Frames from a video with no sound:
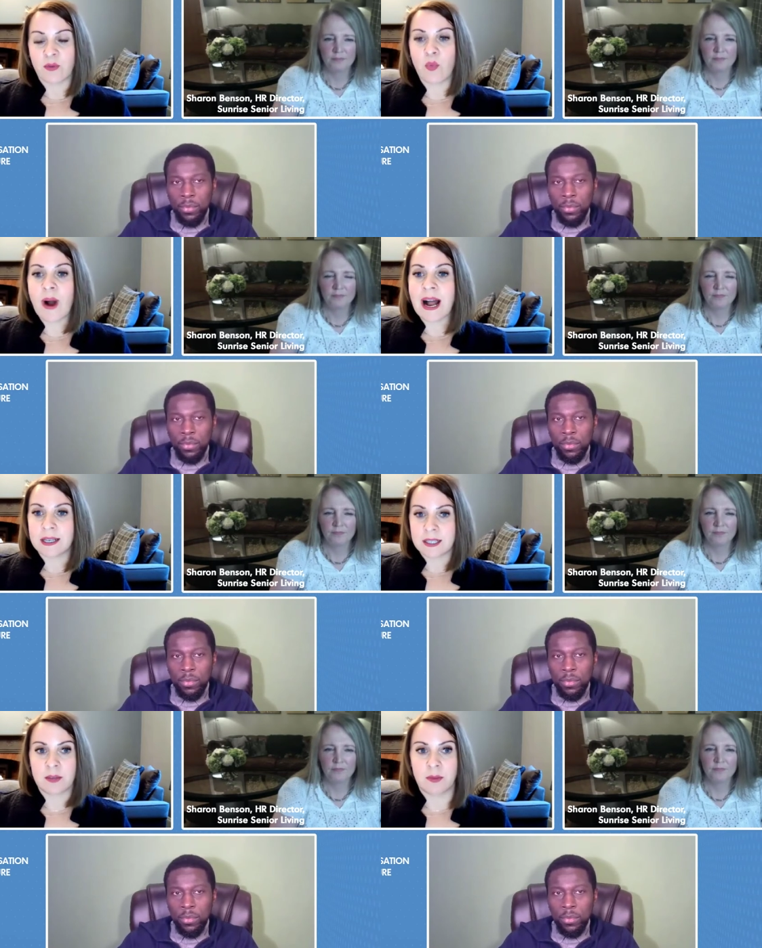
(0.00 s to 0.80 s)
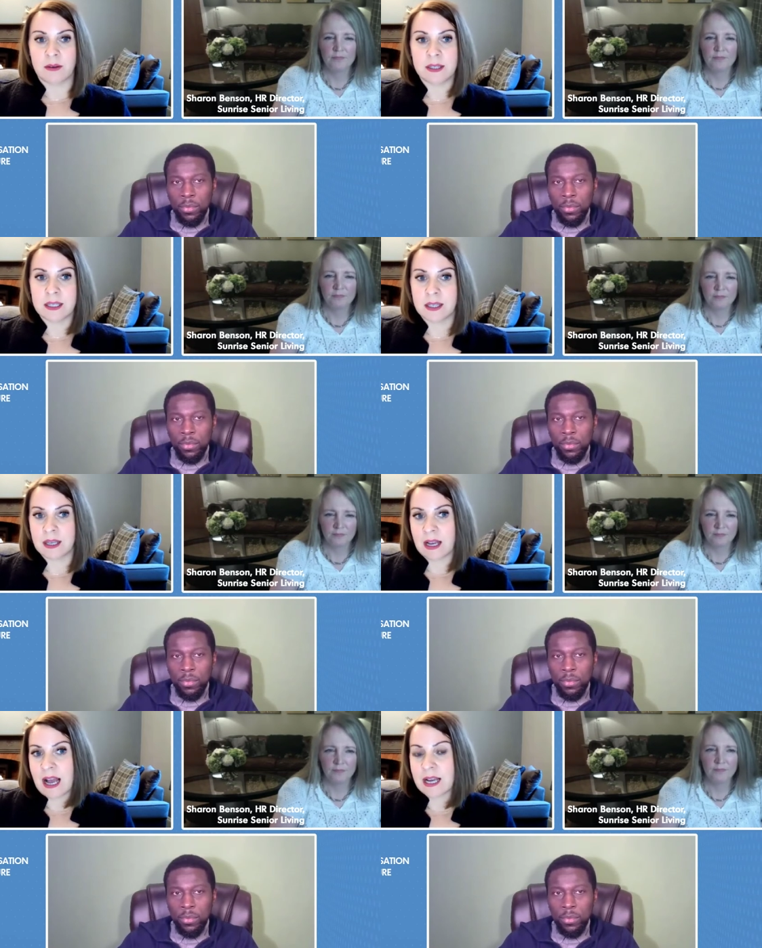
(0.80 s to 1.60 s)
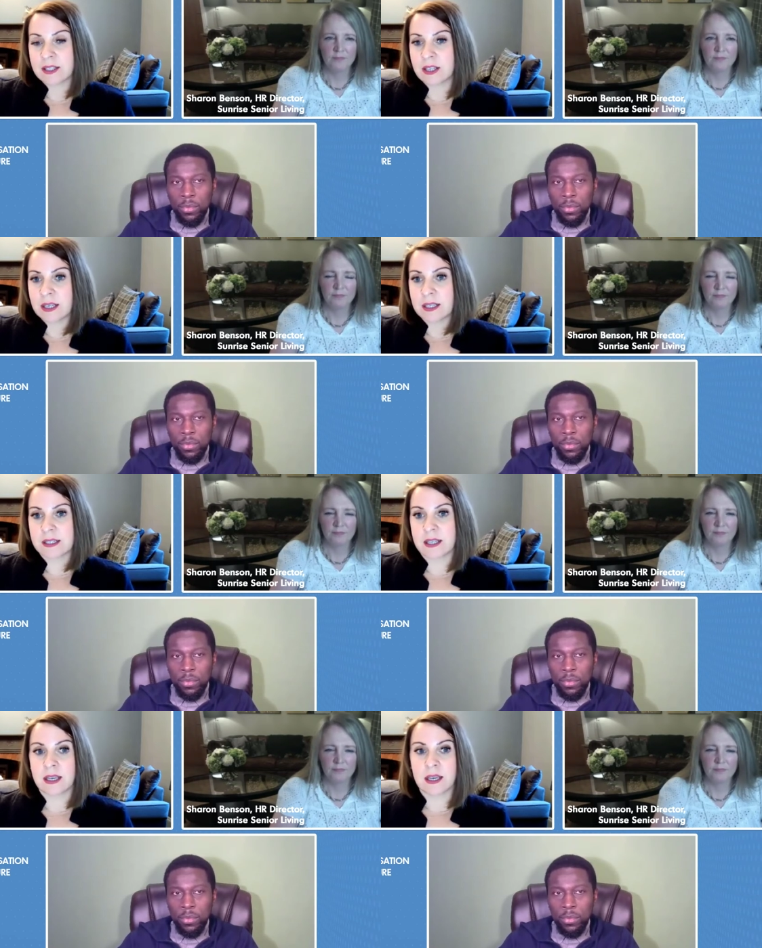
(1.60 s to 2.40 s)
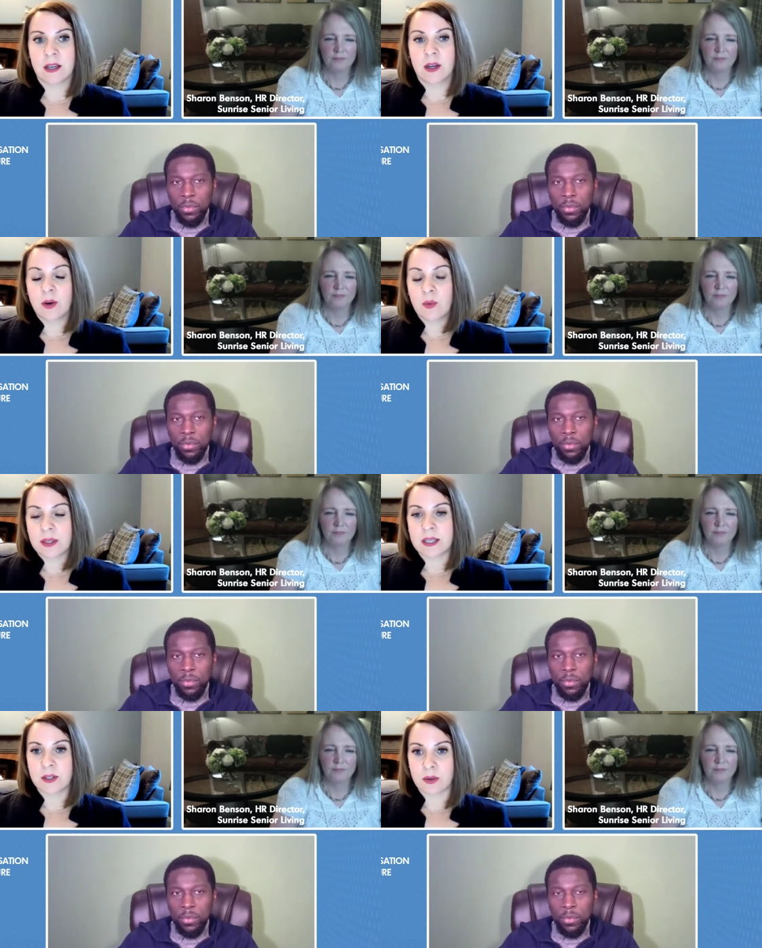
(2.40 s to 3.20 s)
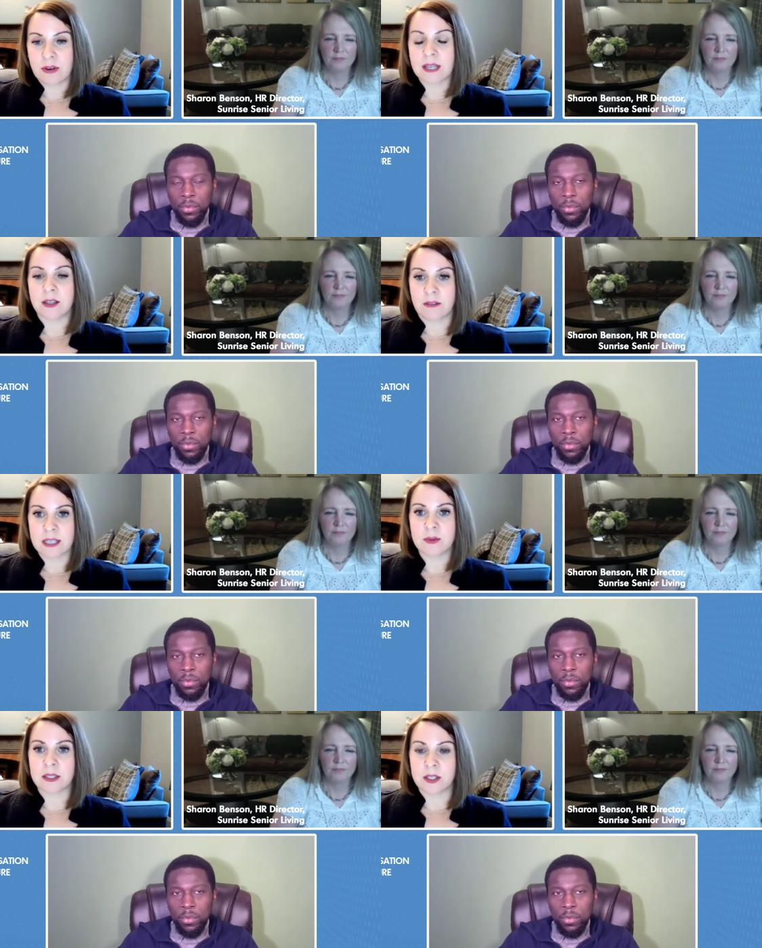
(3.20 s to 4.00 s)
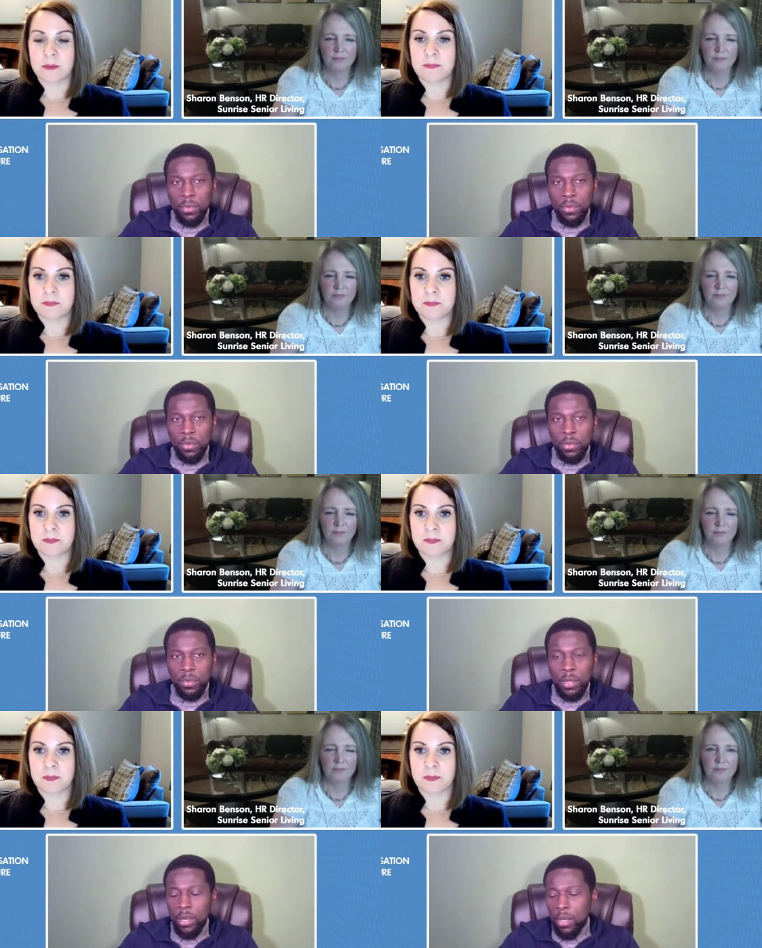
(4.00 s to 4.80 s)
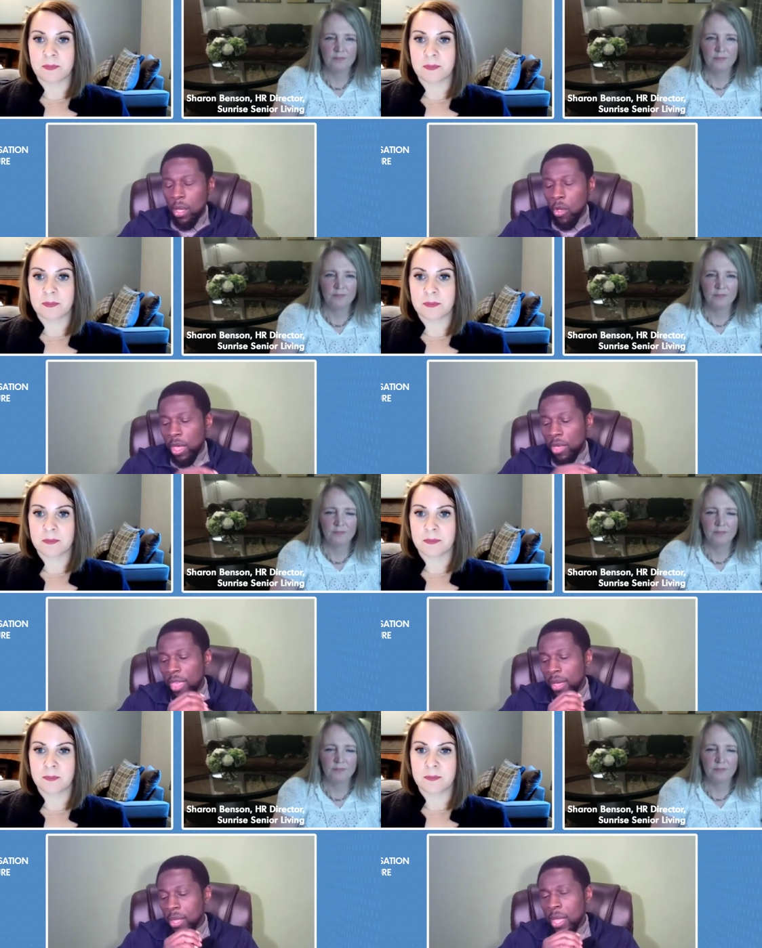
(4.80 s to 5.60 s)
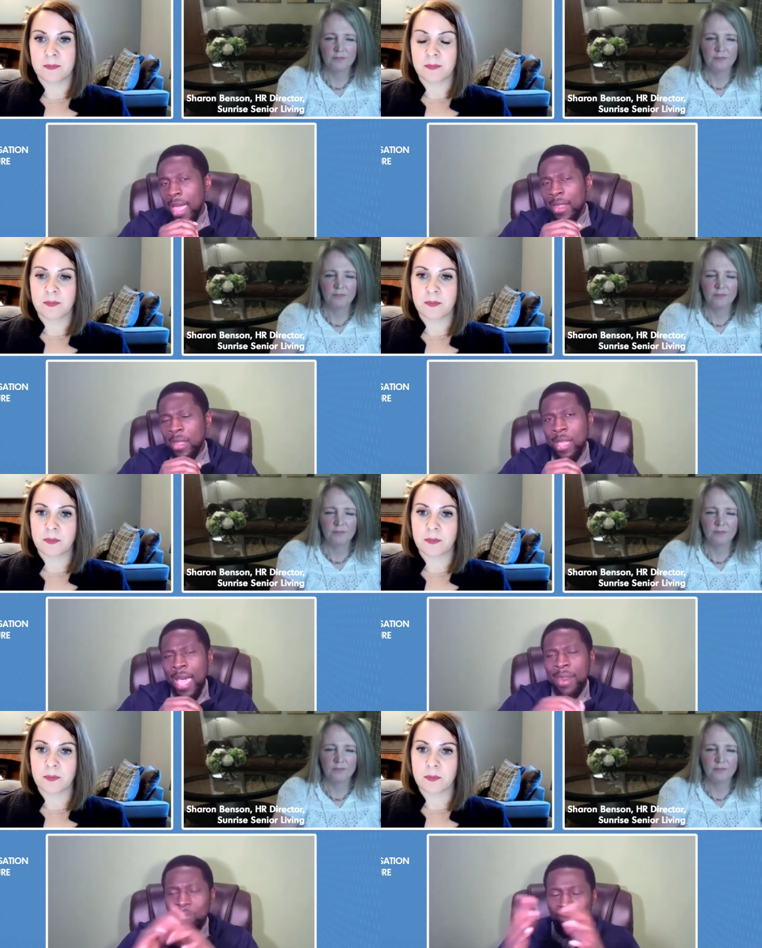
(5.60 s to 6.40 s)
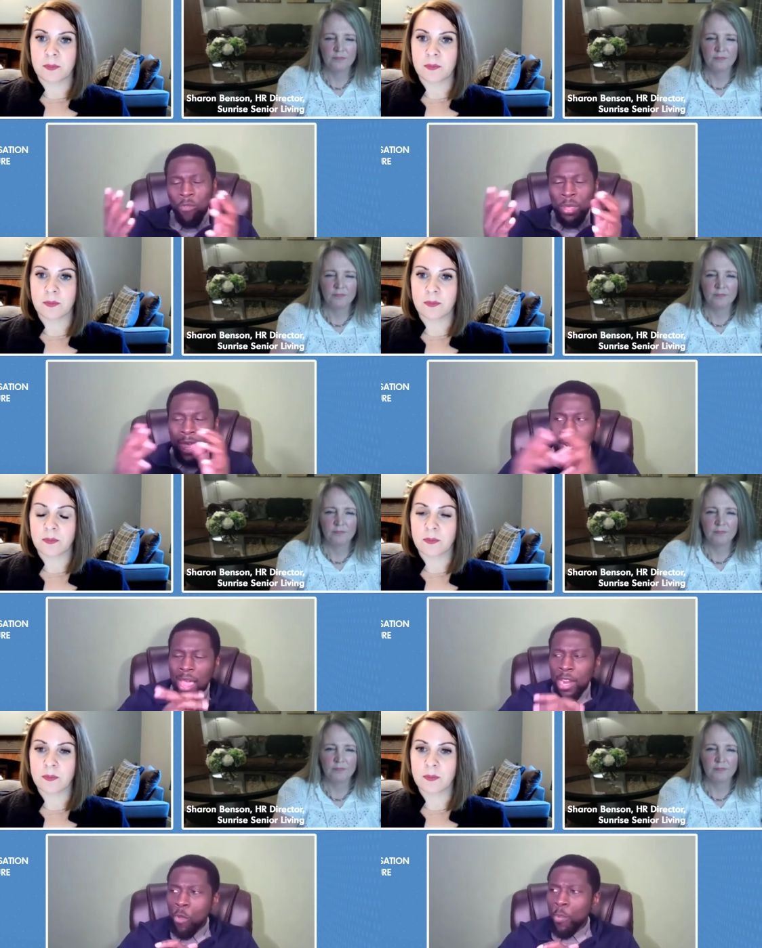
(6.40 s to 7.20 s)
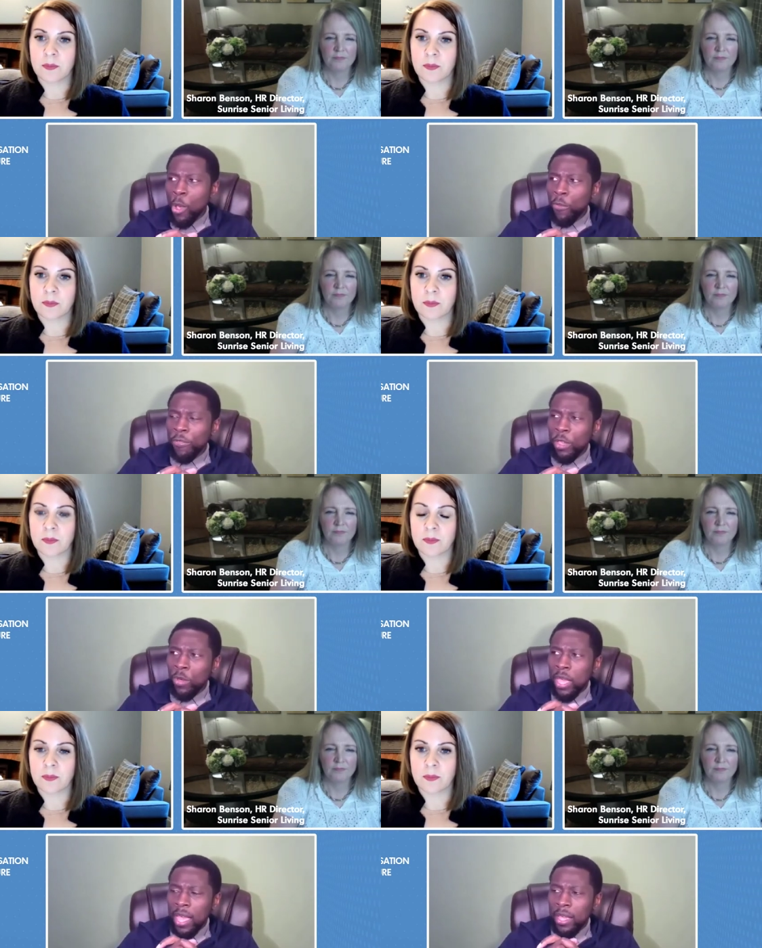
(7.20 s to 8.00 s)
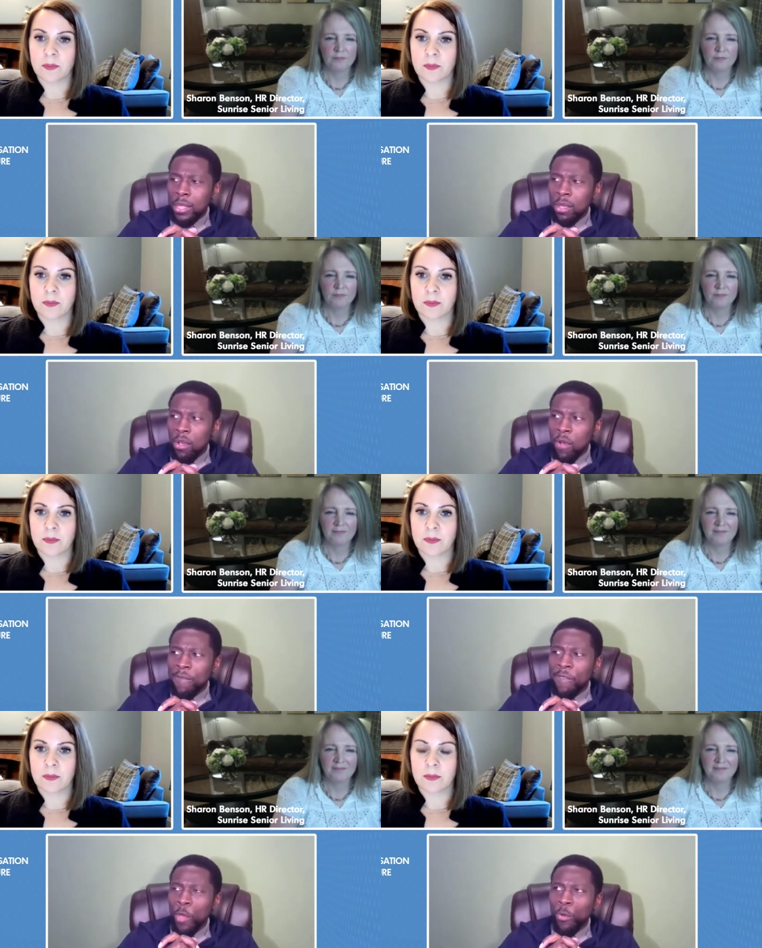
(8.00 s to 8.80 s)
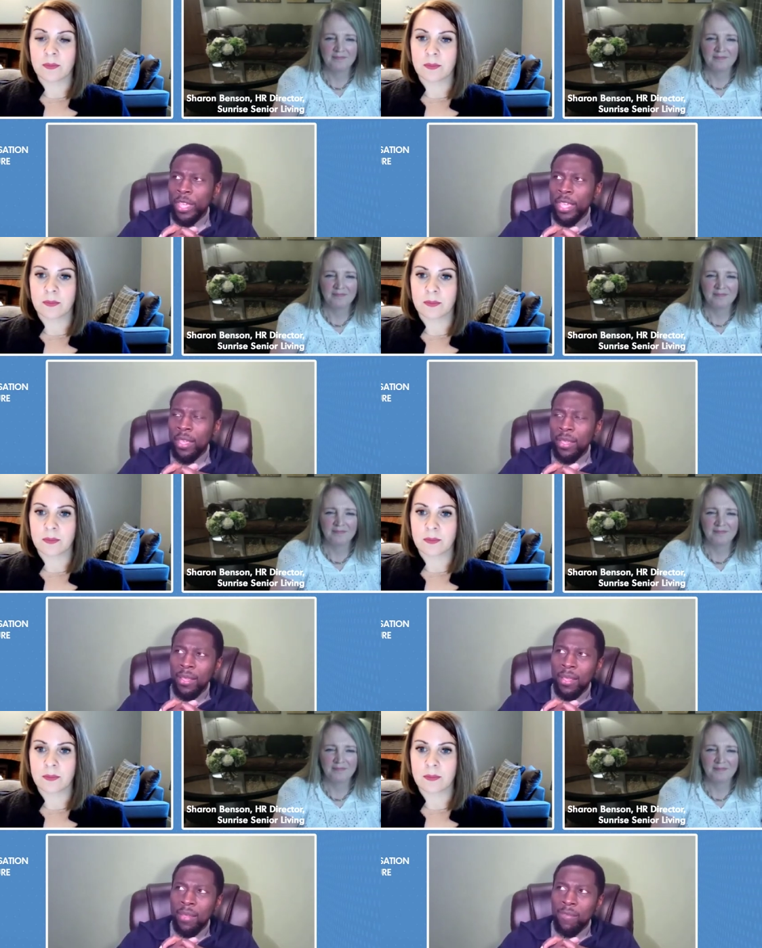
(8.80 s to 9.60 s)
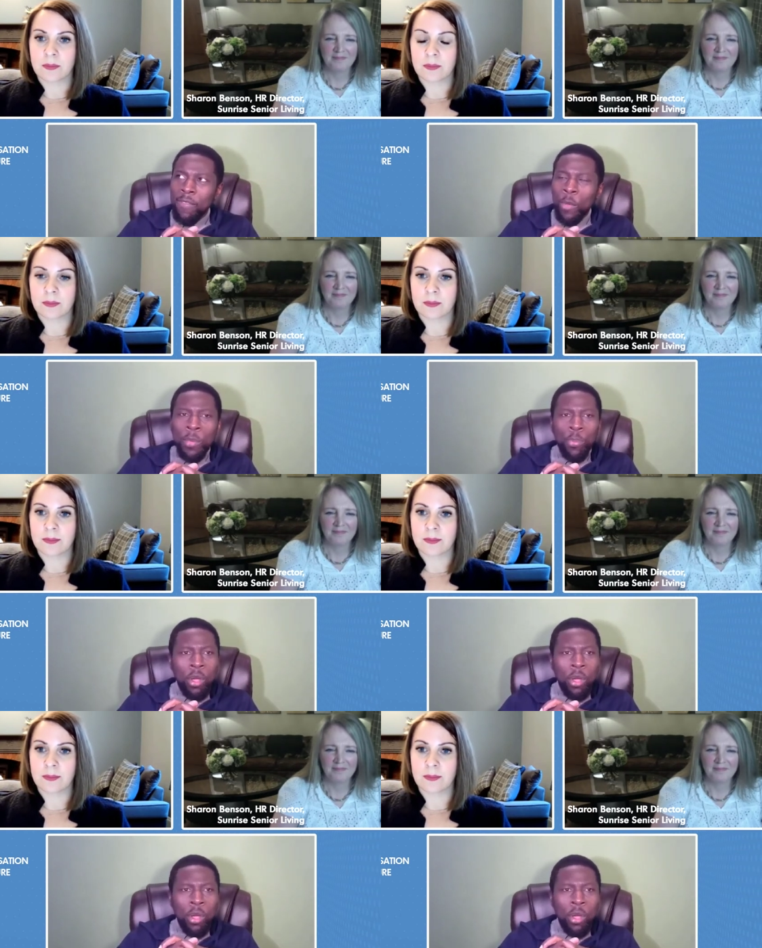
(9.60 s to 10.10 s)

Speaker 1: of wider community that I certainly see within Sunrise and Gracewell too.
Speaker 2: Okay, thanks. Uh, uh and obviously, I know both of you guys are very, very